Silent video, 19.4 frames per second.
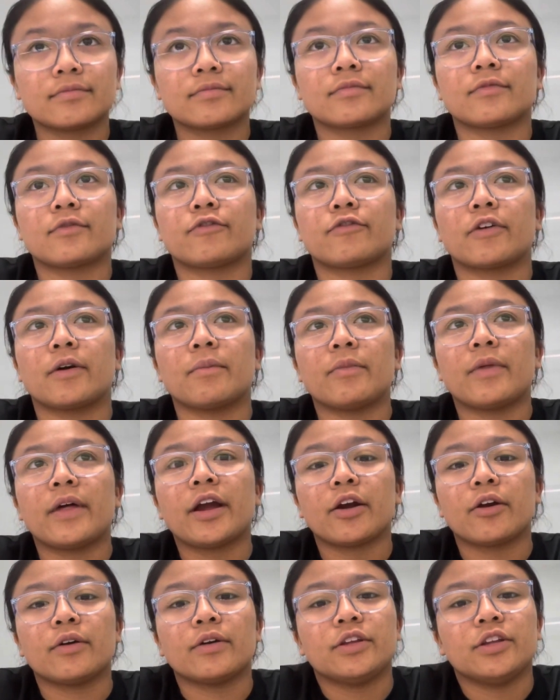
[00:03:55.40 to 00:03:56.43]
From
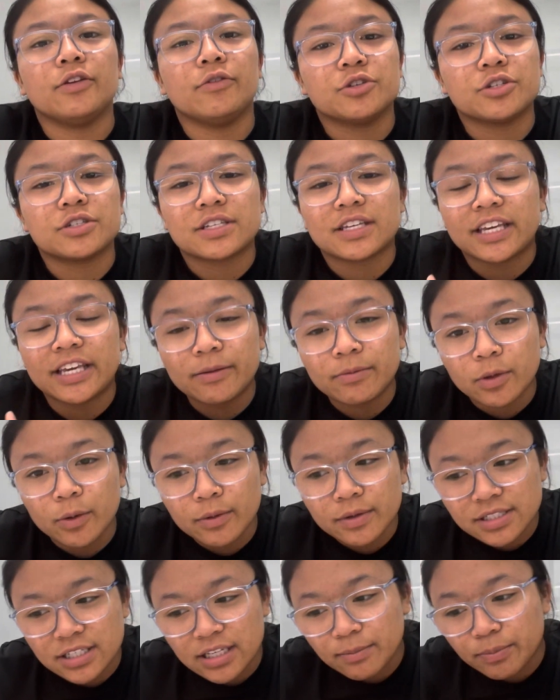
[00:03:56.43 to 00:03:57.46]
there, you just keep doing
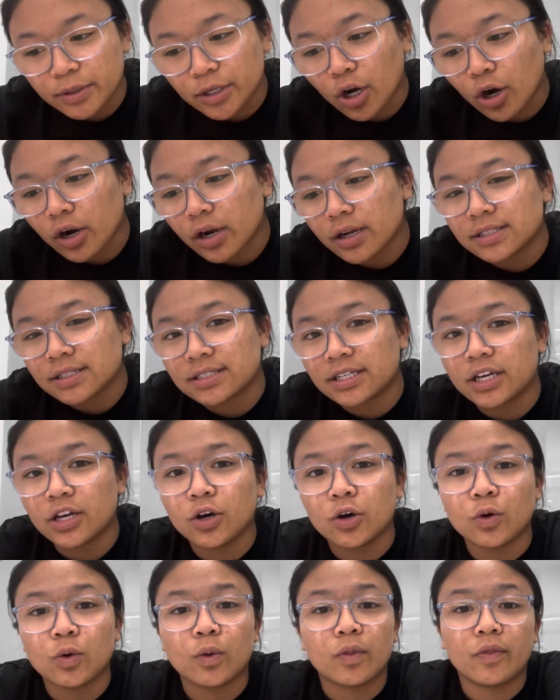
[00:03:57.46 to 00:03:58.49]
CPR
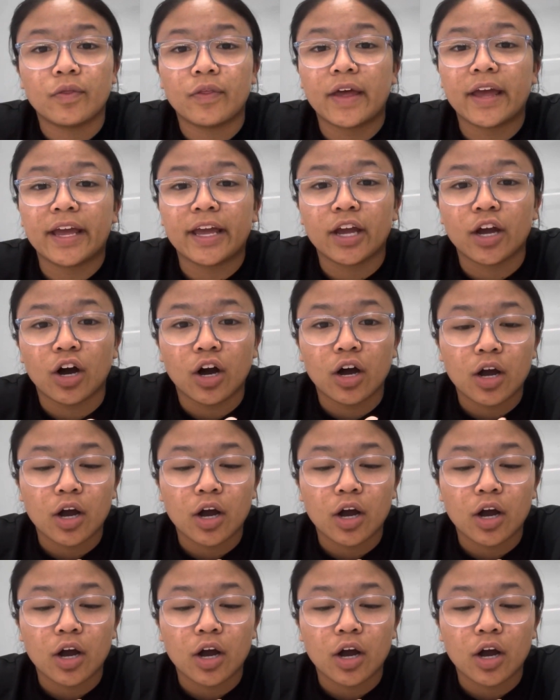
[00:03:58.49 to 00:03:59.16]
until they